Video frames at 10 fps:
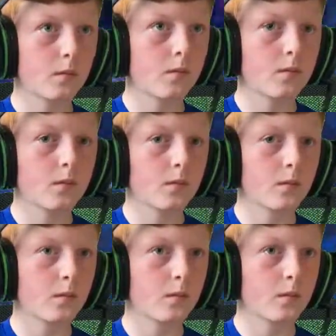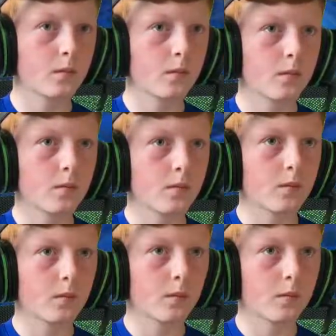
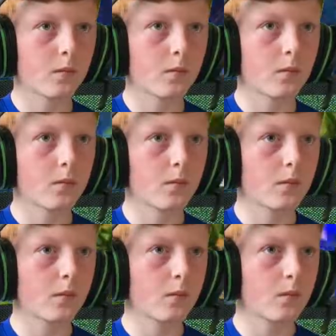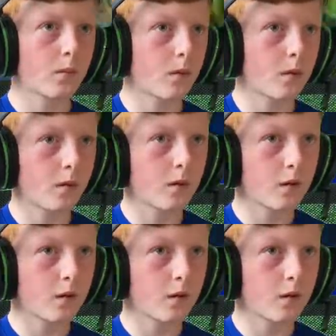(no one is talking)